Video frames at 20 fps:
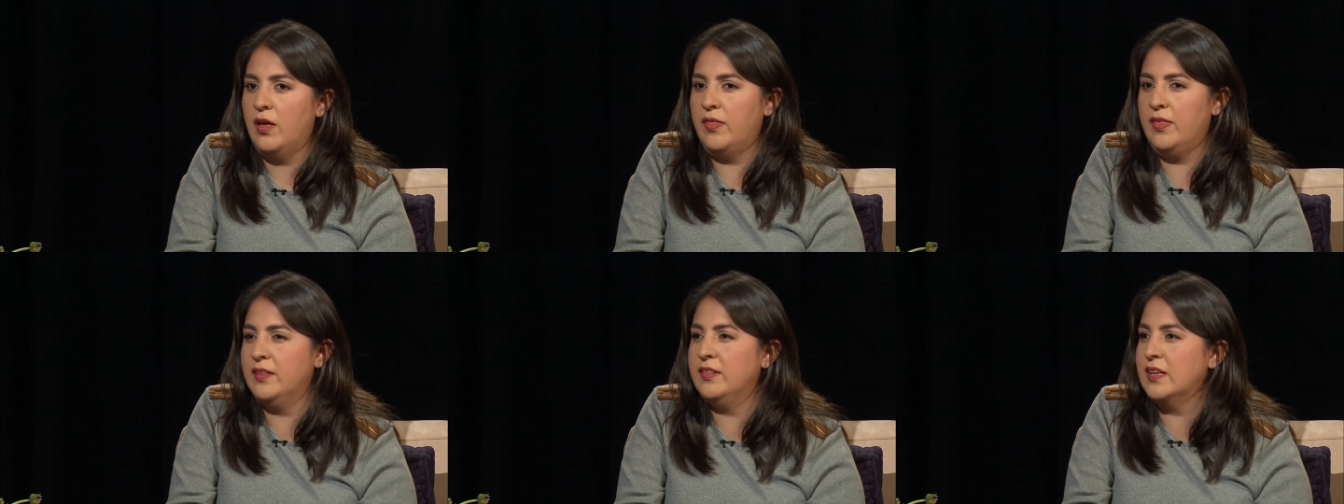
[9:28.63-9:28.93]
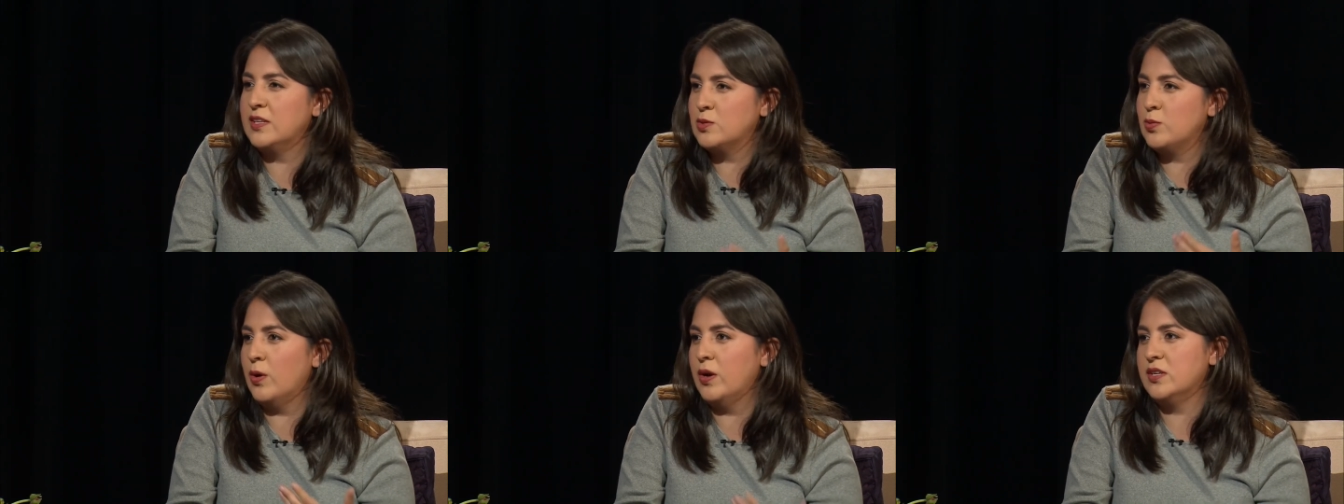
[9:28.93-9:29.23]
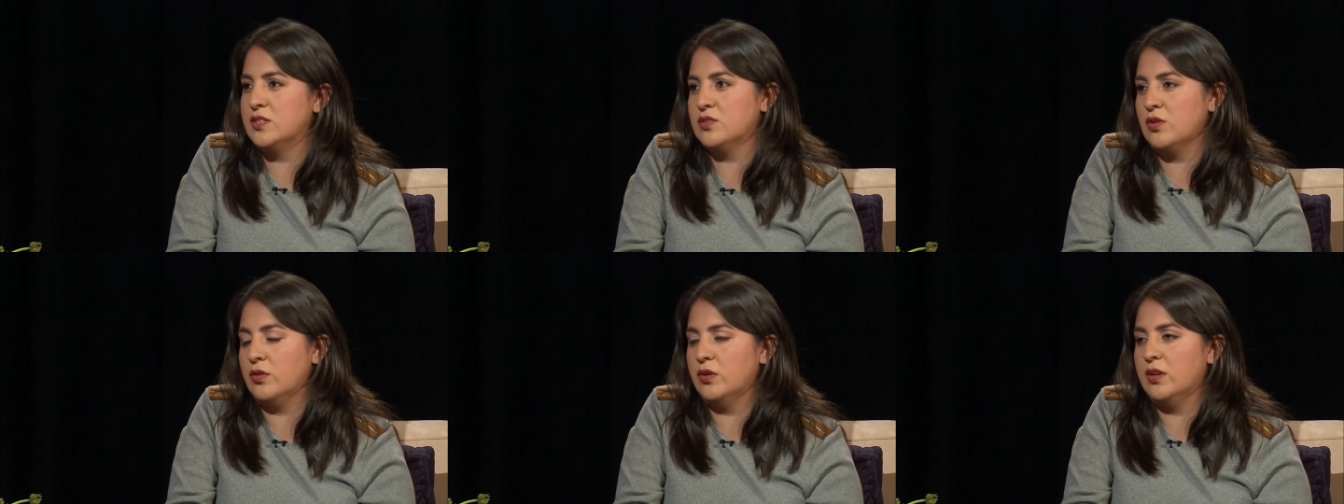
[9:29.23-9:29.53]
i think that's why i
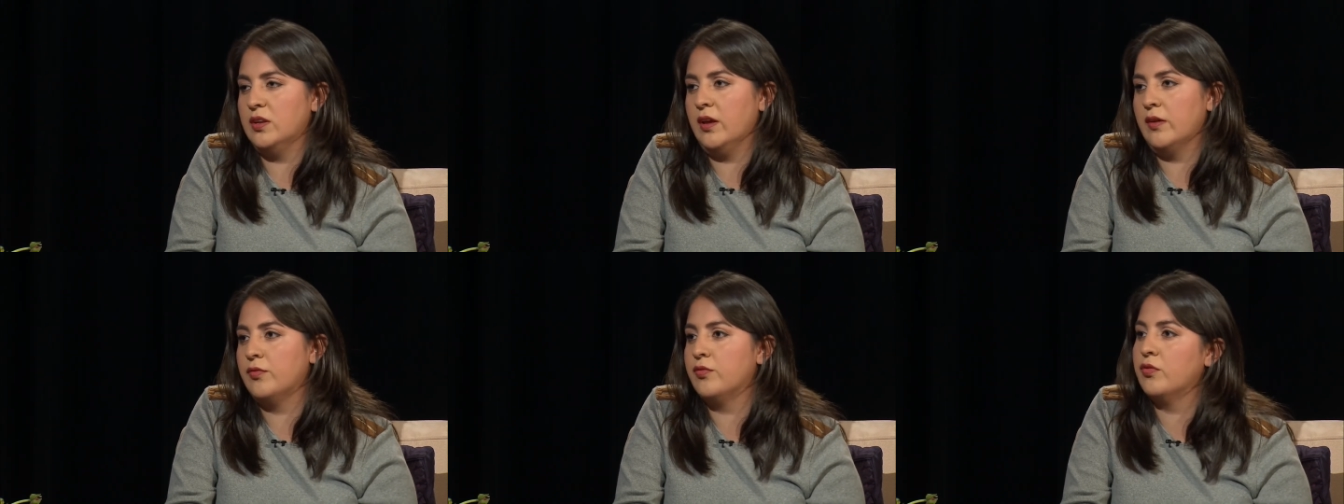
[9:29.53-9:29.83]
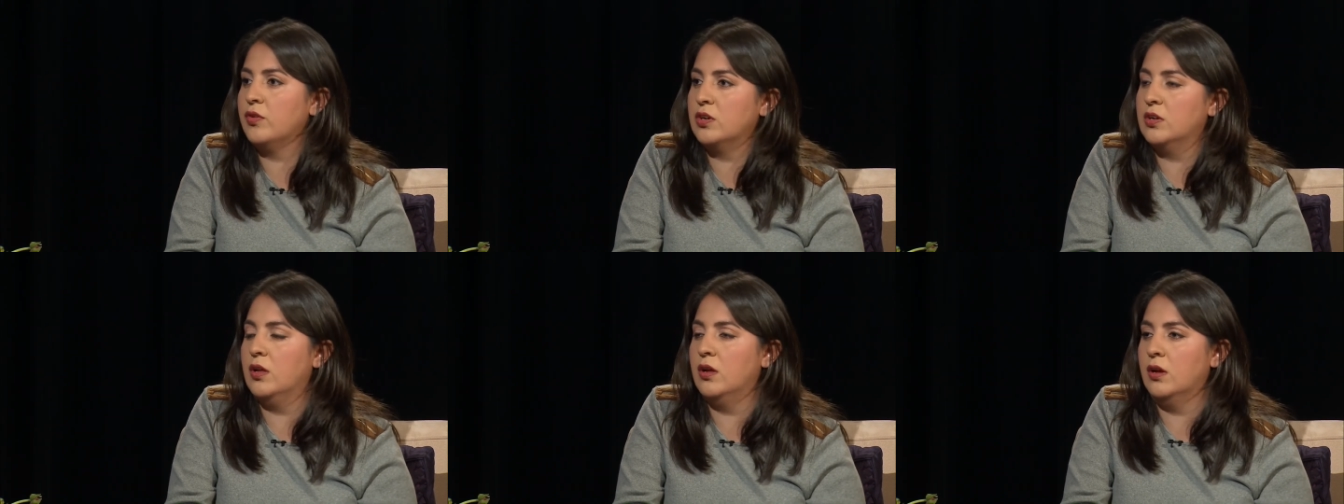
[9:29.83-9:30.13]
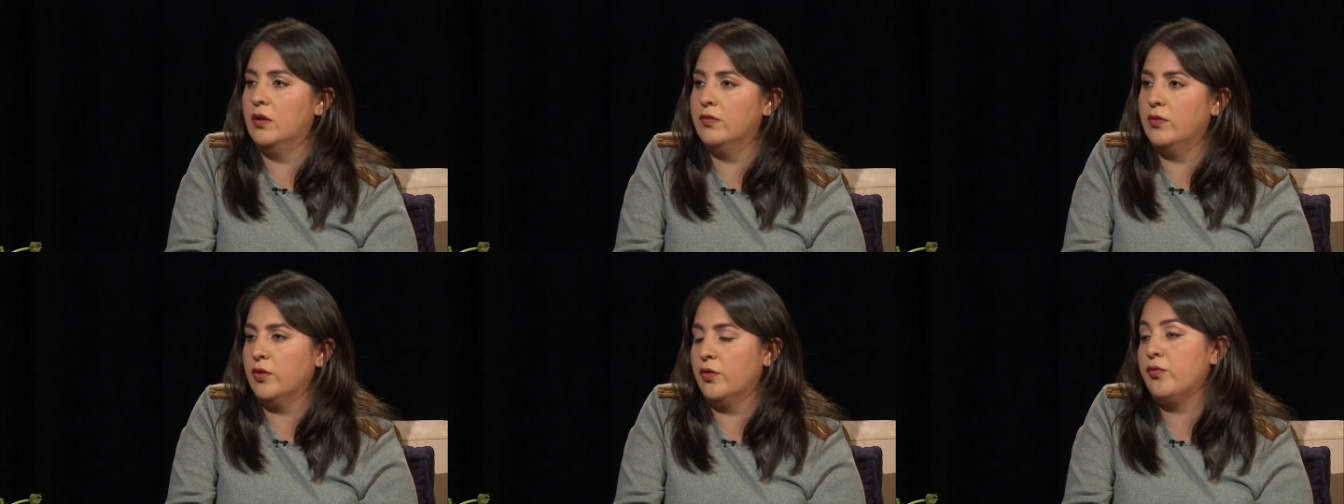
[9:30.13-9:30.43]
started to get fr-
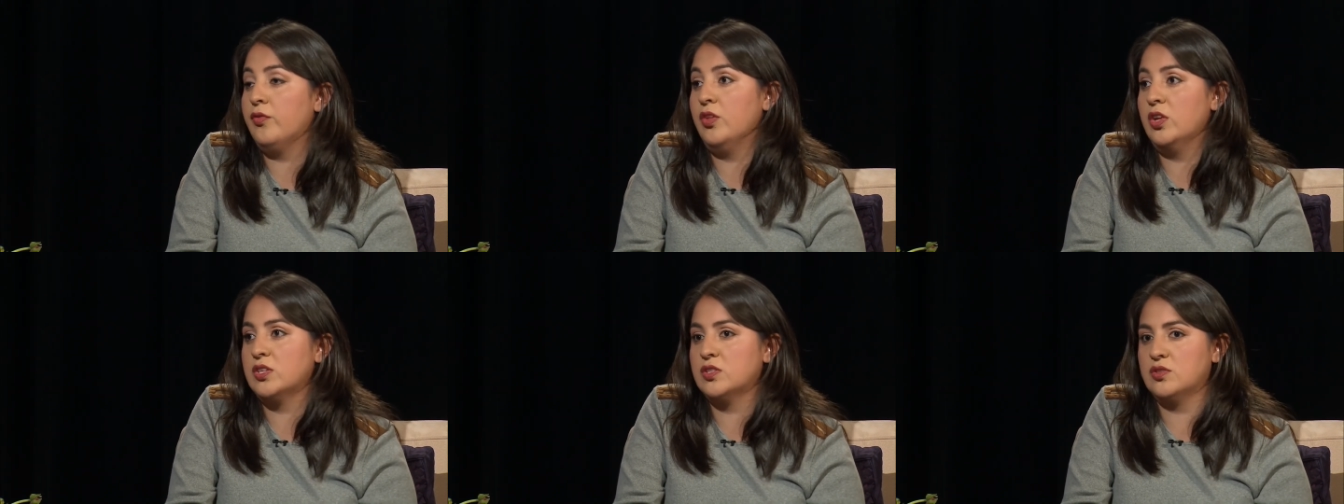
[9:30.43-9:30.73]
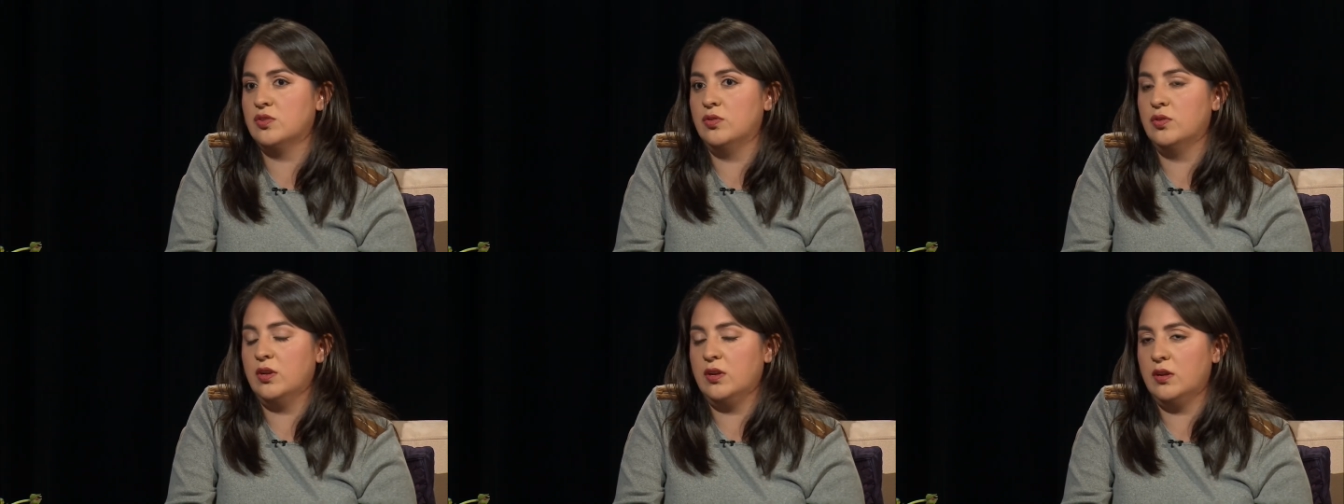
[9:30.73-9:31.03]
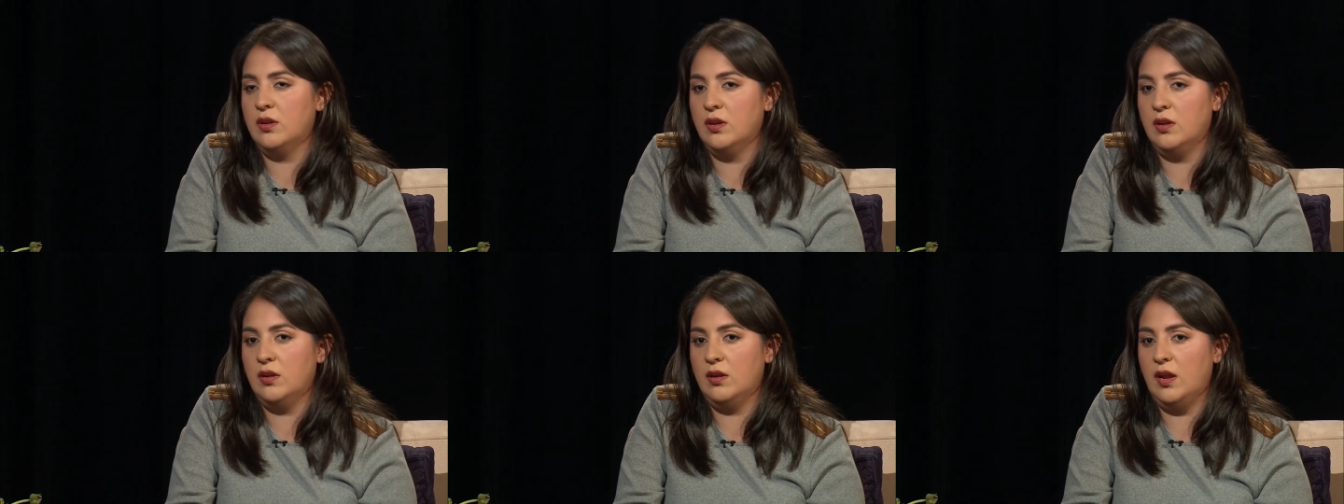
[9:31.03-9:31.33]
uh, very flustered
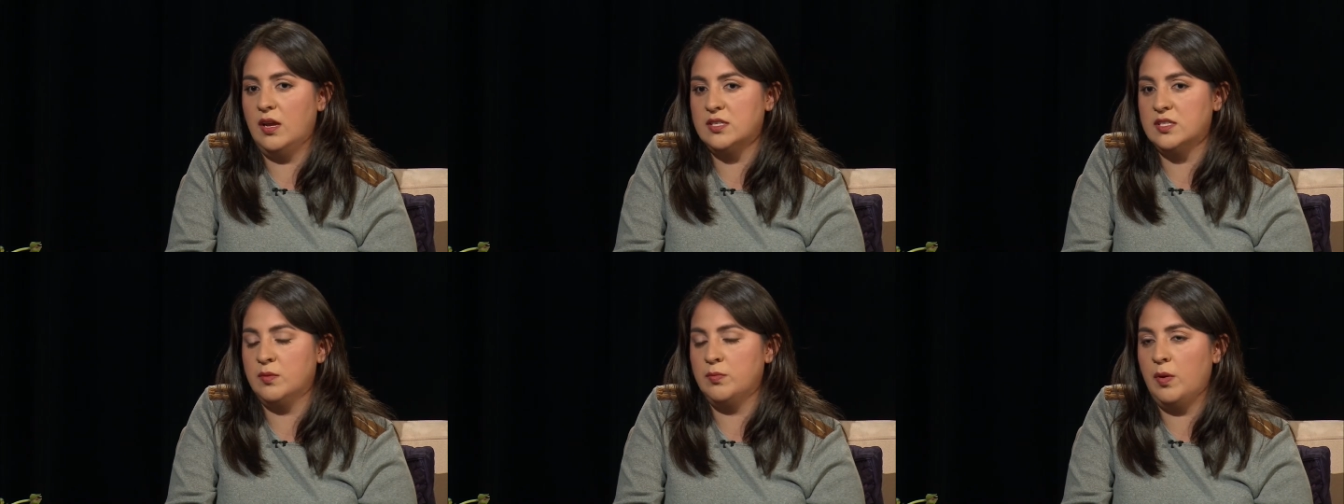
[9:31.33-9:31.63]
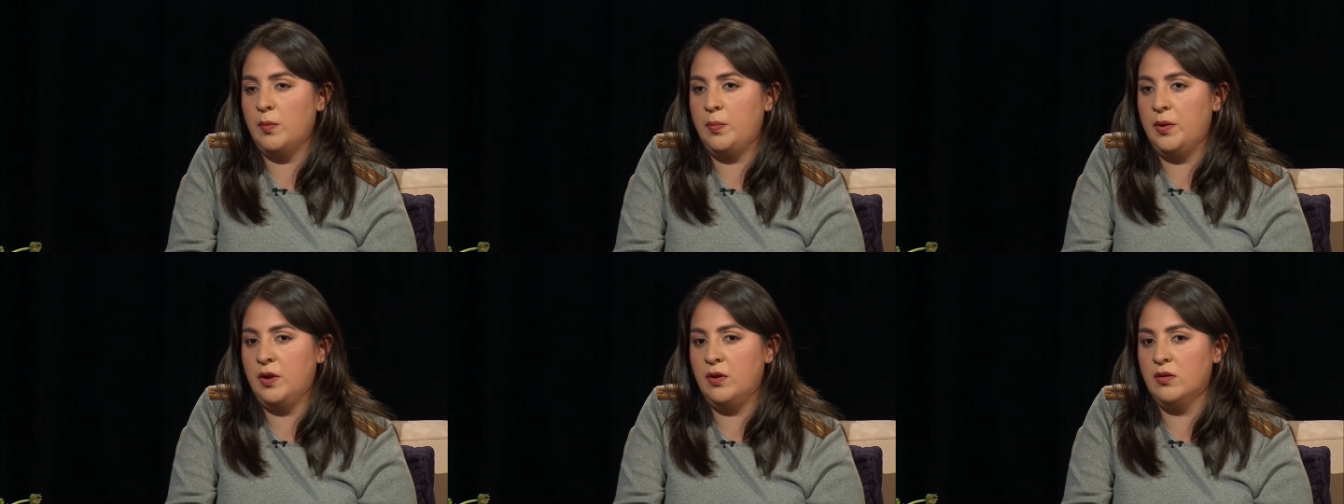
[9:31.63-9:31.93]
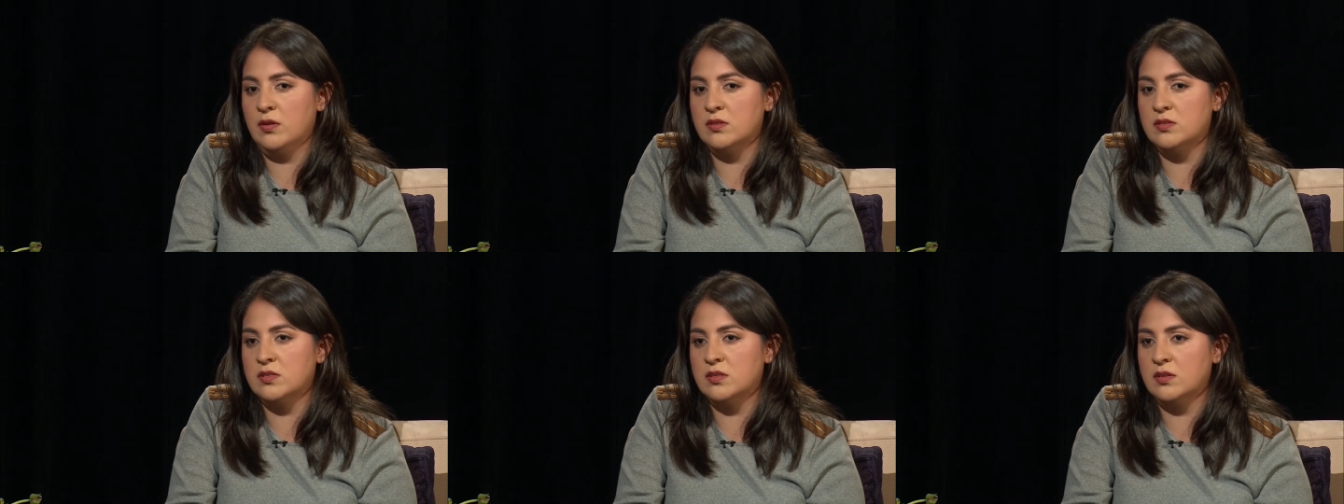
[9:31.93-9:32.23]
and, and asking my
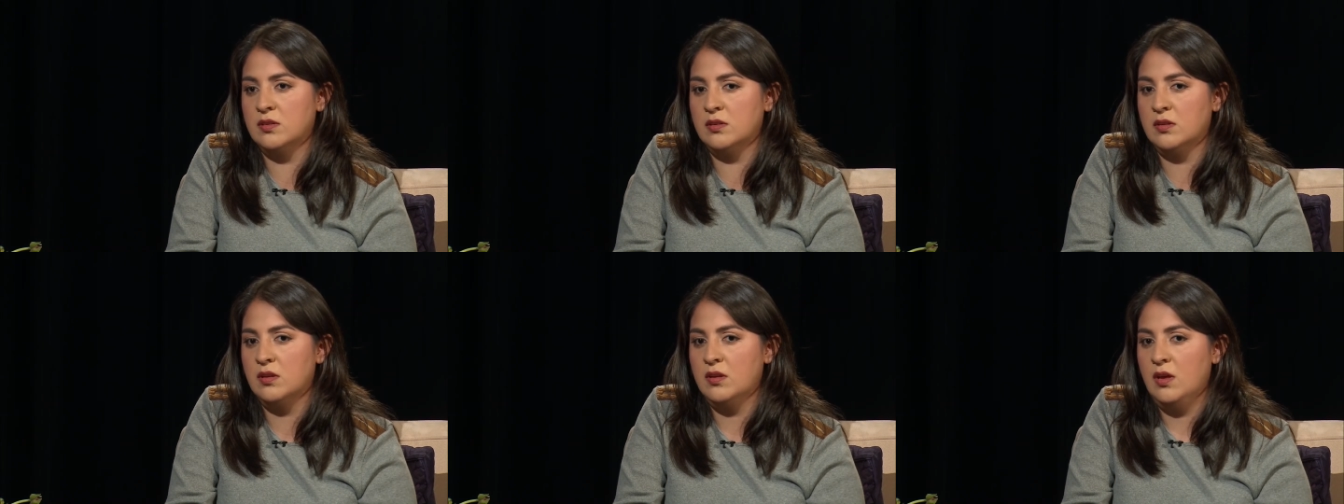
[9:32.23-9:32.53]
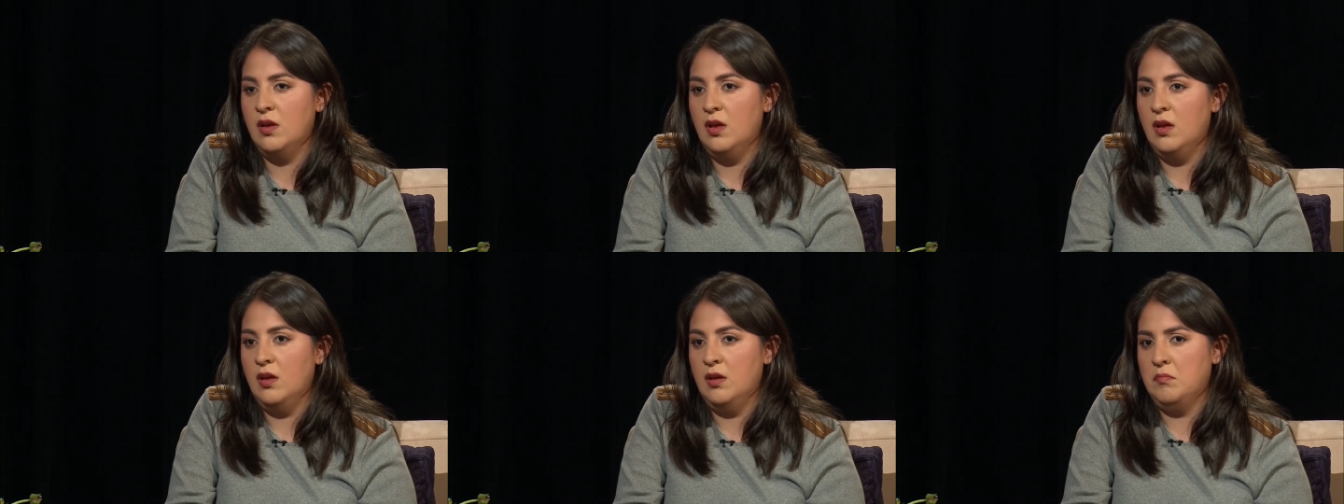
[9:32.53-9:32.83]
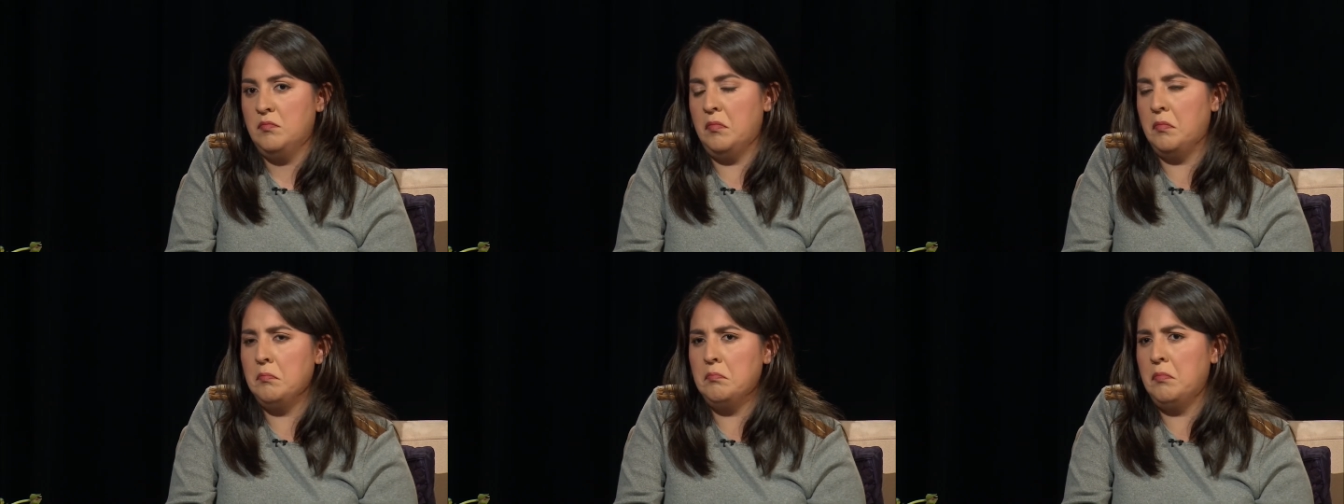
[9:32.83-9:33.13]
parents and
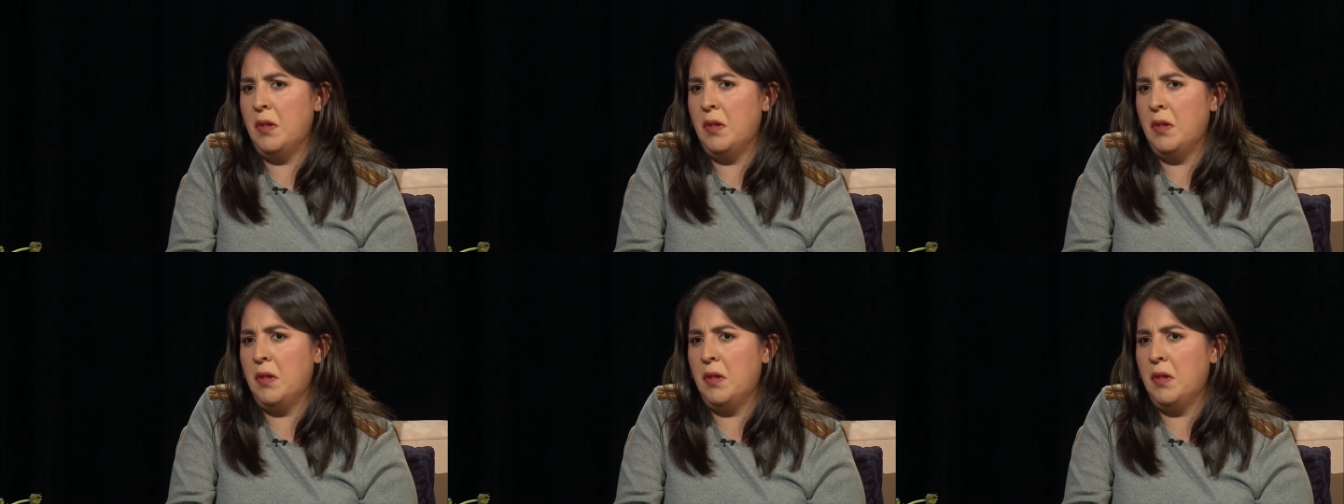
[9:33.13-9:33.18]
wow.